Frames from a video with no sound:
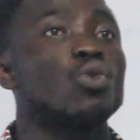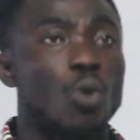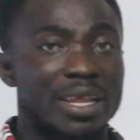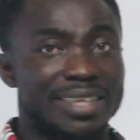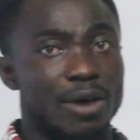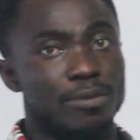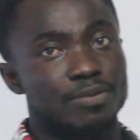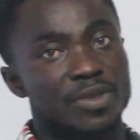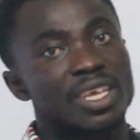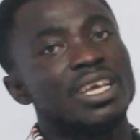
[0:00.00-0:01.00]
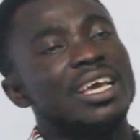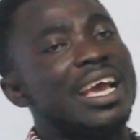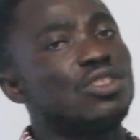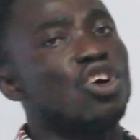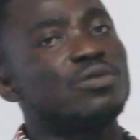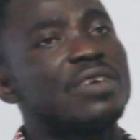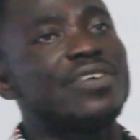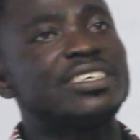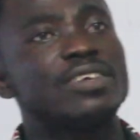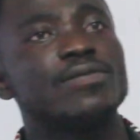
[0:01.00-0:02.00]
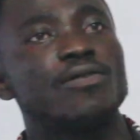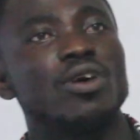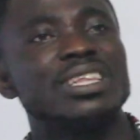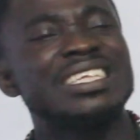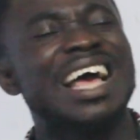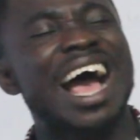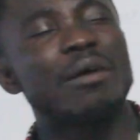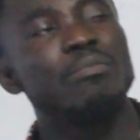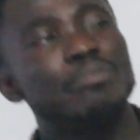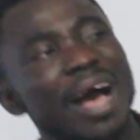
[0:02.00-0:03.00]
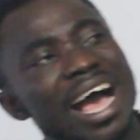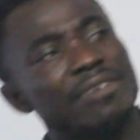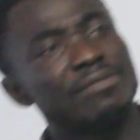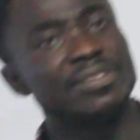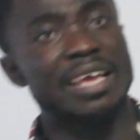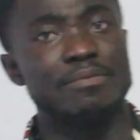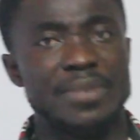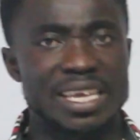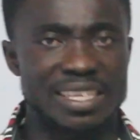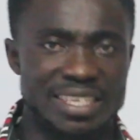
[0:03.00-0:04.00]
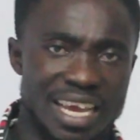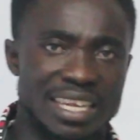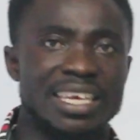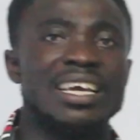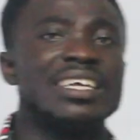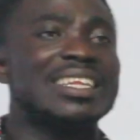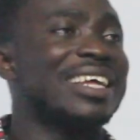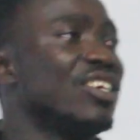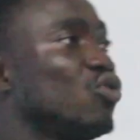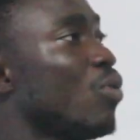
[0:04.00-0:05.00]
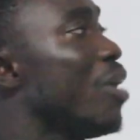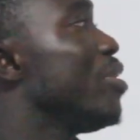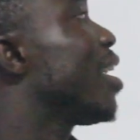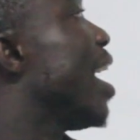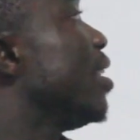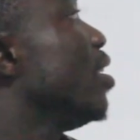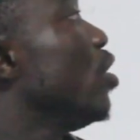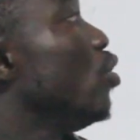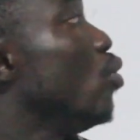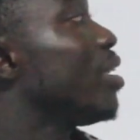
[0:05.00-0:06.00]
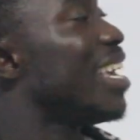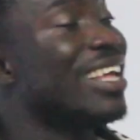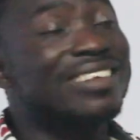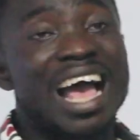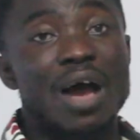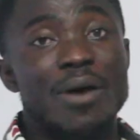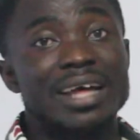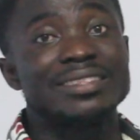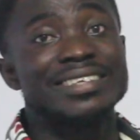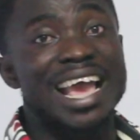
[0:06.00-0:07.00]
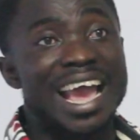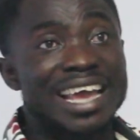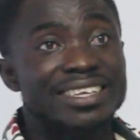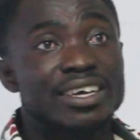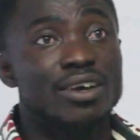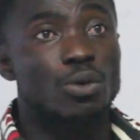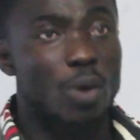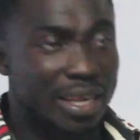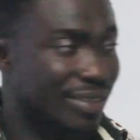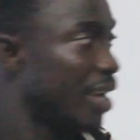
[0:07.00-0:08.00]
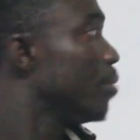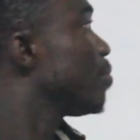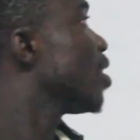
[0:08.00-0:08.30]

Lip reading: quartile. And the observation falling above the median, that is where we can locate our third quartile.